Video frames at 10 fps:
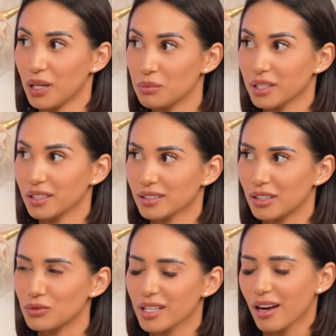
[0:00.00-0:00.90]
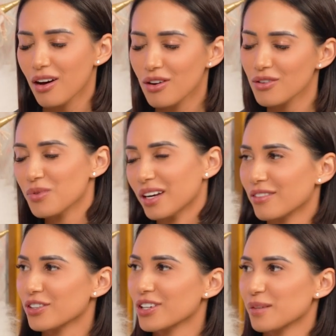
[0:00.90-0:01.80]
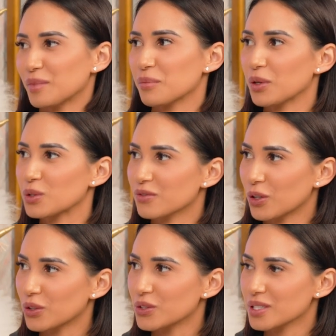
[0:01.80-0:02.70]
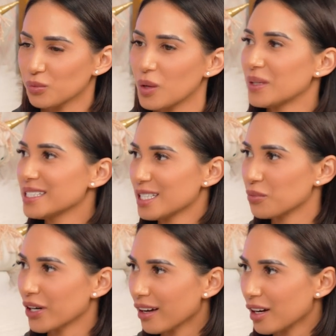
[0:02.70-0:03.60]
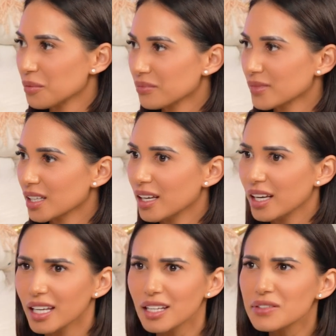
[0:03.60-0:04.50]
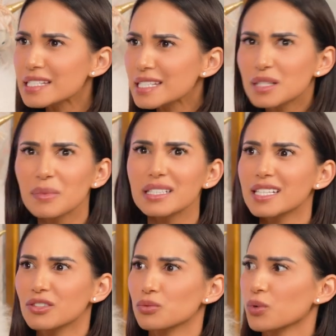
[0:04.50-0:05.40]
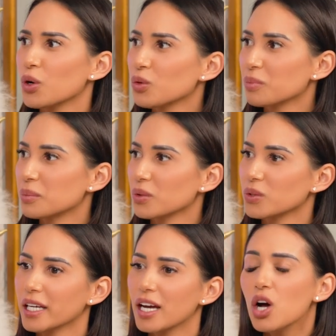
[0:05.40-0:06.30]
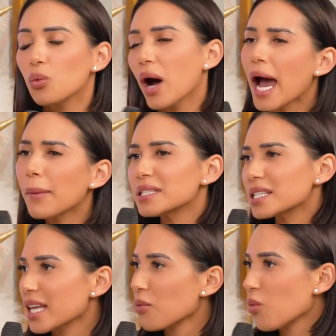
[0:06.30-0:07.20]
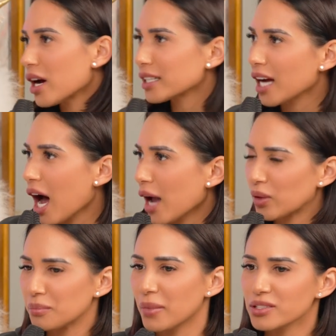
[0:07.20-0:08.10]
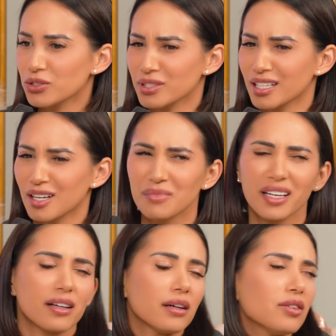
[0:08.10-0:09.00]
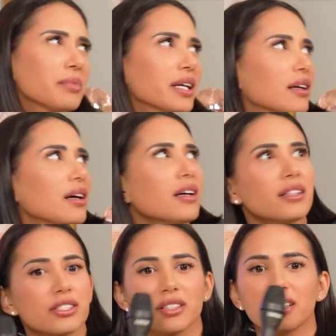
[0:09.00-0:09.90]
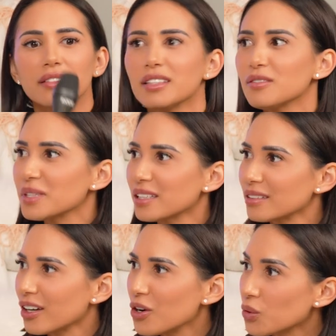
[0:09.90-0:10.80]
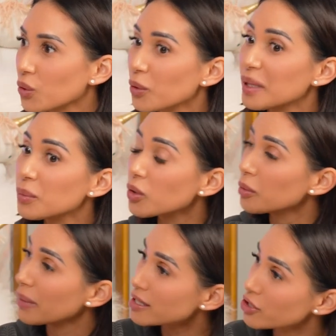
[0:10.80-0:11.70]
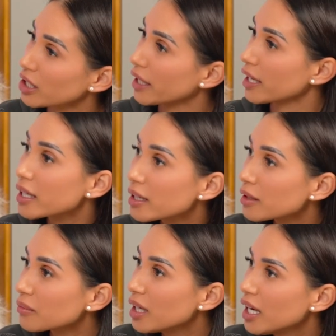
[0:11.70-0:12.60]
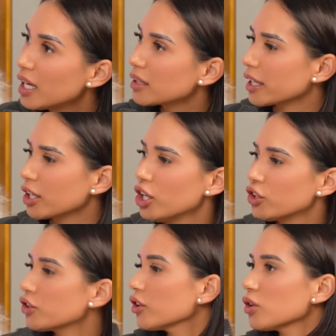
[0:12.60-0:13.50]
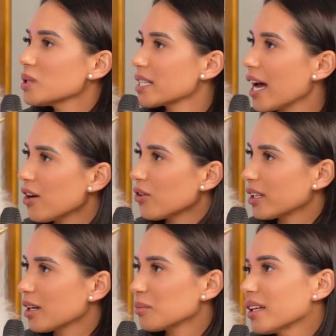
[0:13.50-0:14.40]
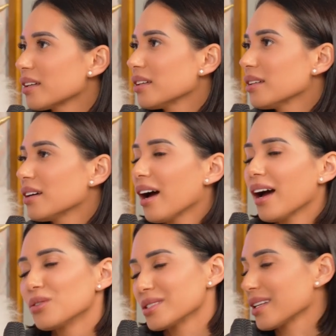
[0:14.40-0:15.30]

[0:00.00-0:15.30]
public, I was like, oh, whatever, I'm going to post photos. When we did break up, even 6 months down the road, people were like, what happened to that one guy with muscles? And I'm like, oh my gosh, like, leave me alone. Or people were messaging him, like, your girl was out. And I'm like, I was